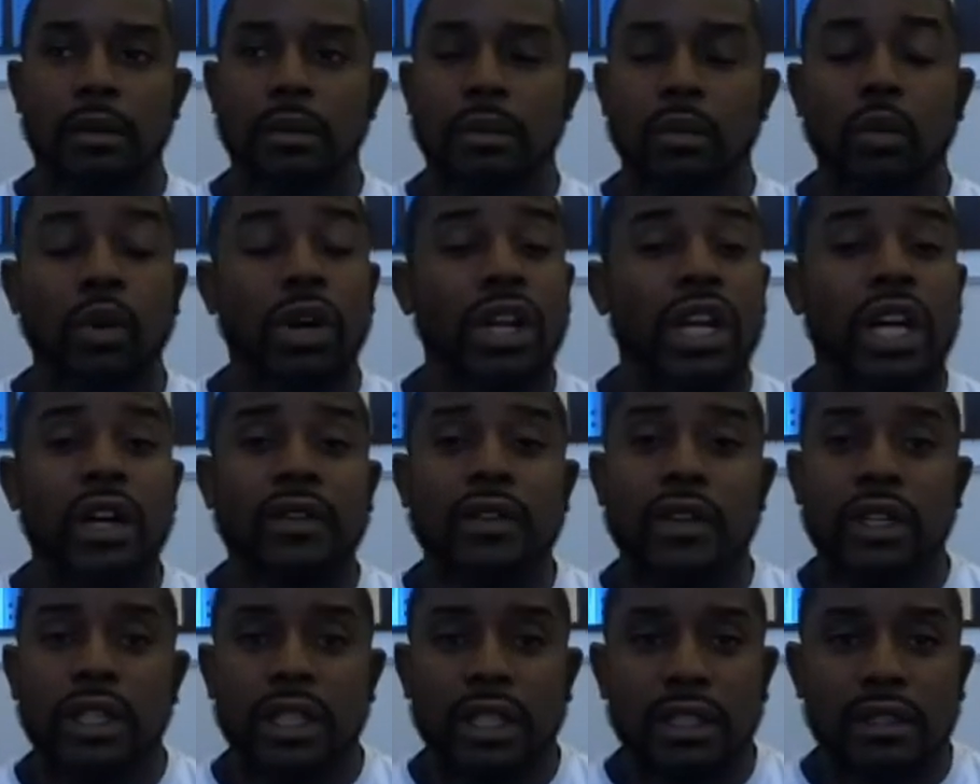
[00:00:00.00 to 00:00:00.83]

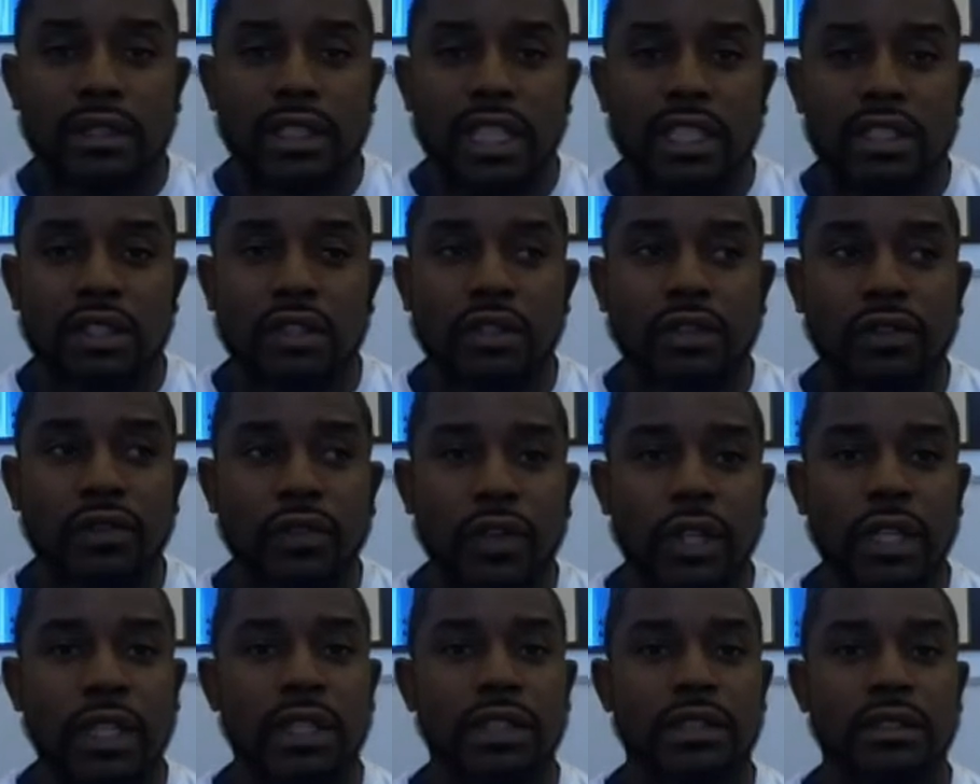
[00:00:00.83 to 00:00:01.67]
whatever it is that you
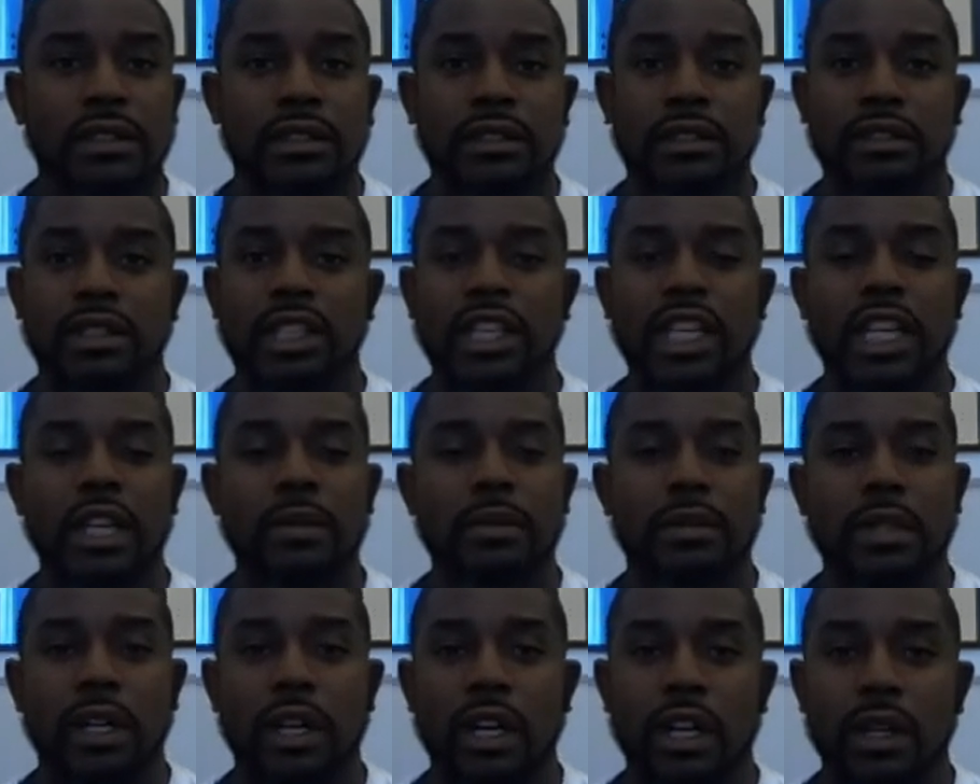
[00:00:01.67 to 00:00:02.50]
fish,
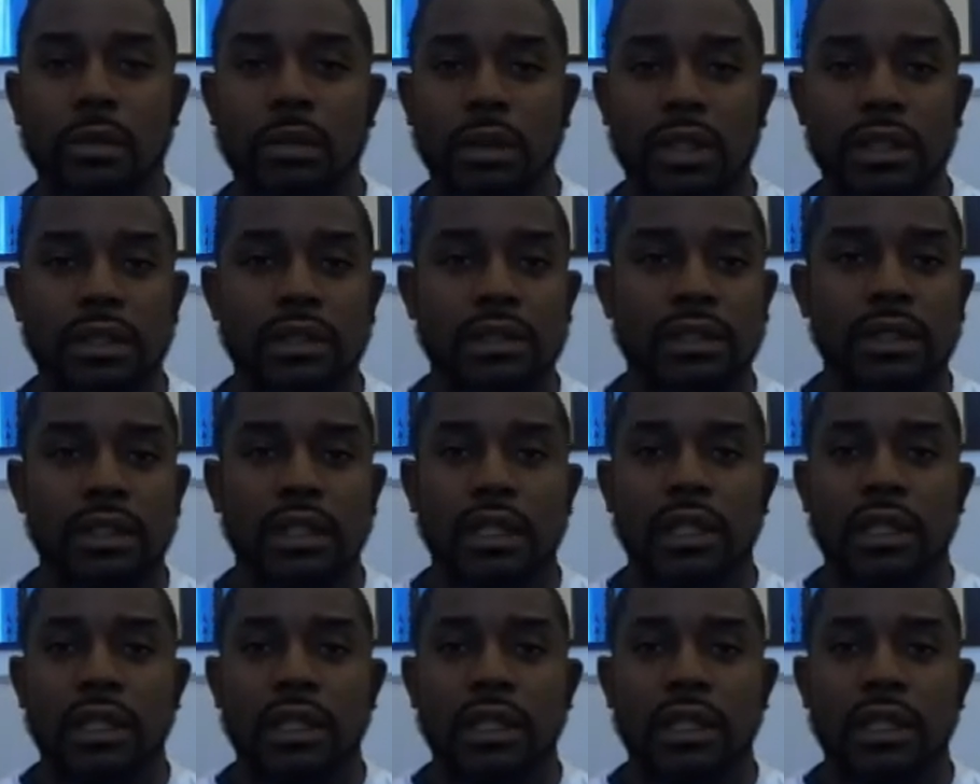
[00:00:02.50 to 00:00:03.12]
team tournaments,